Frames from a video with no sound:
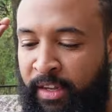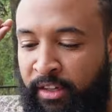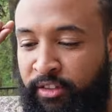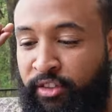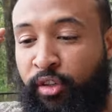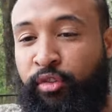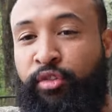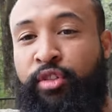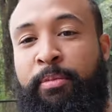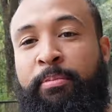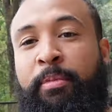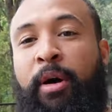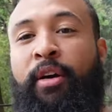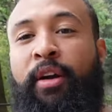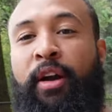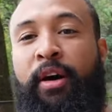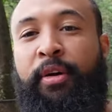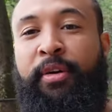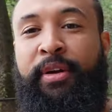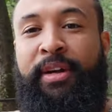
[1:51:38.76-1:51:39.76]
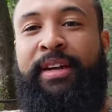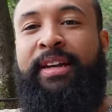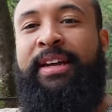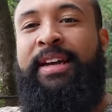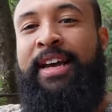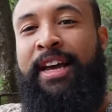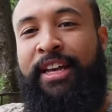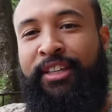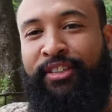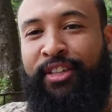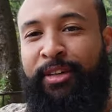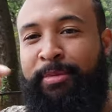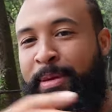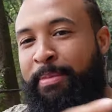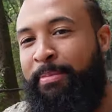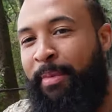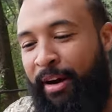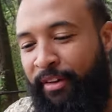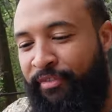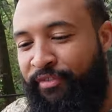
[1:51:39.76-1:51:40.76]
So tomorrow is gonna be
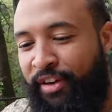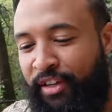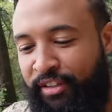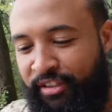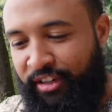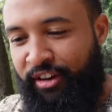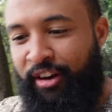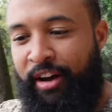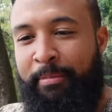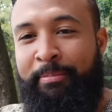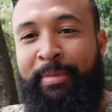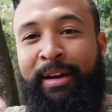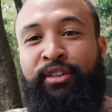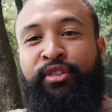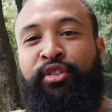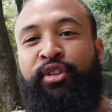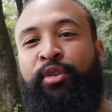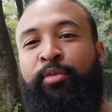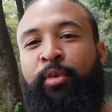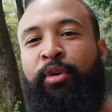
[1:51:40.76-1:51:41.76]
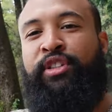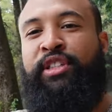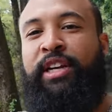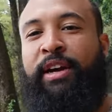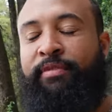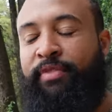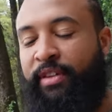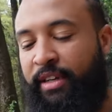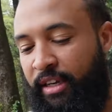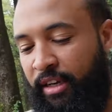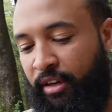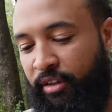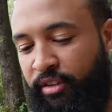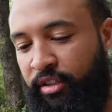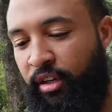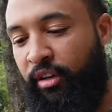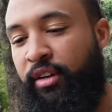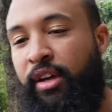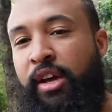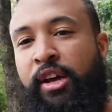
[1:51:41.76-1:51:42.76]
my first climb. Make sure you watch that video.
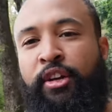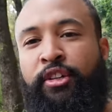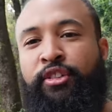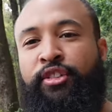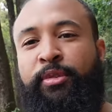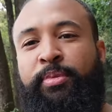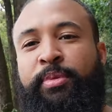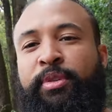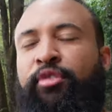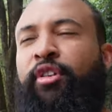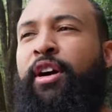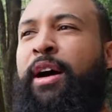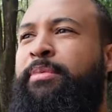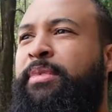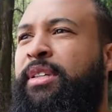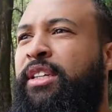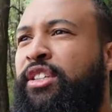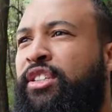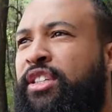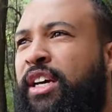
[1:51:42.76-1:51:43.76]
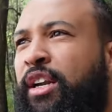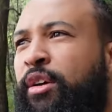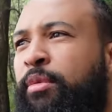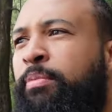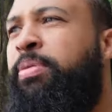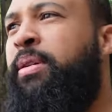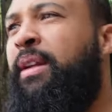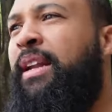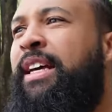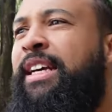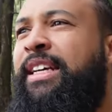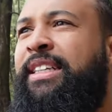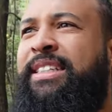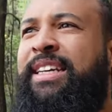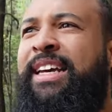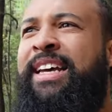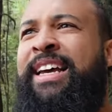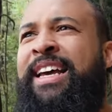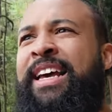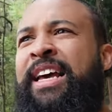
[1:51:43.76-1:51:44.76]
So subscribe to the channel, please.
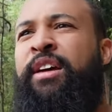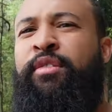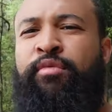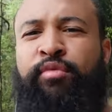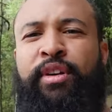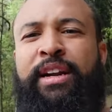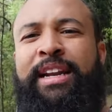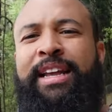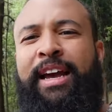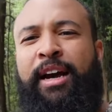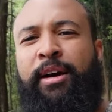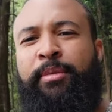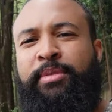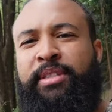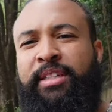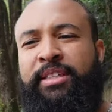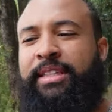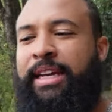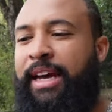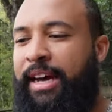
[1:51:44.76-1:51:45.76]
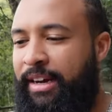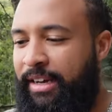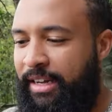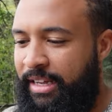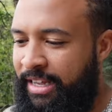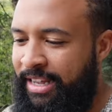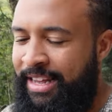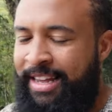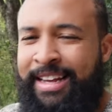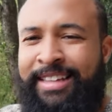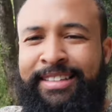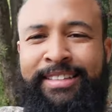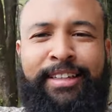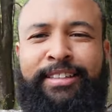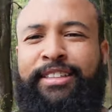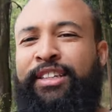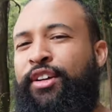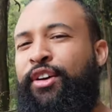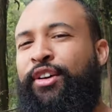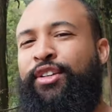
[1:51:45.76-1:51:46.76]
Really helps us out.
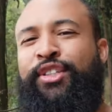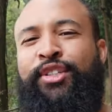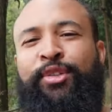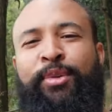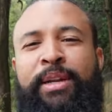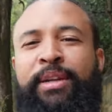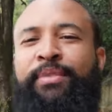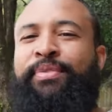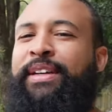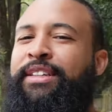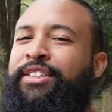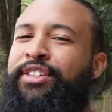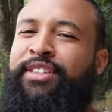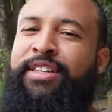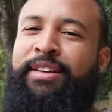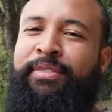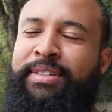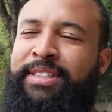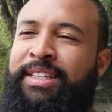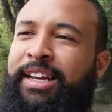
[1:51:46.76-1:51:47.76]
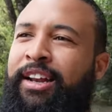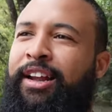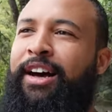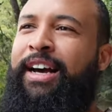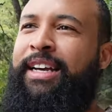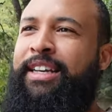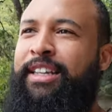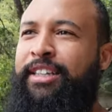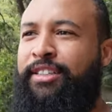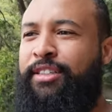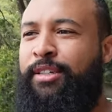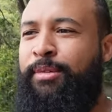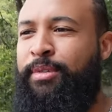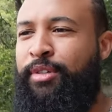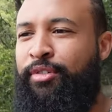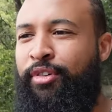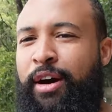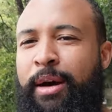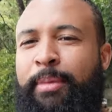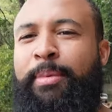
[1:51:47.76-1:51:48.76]
Doesn't cost you anything. Just give us a like and a
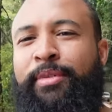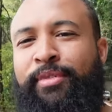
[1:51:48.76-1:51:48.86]
subscribe.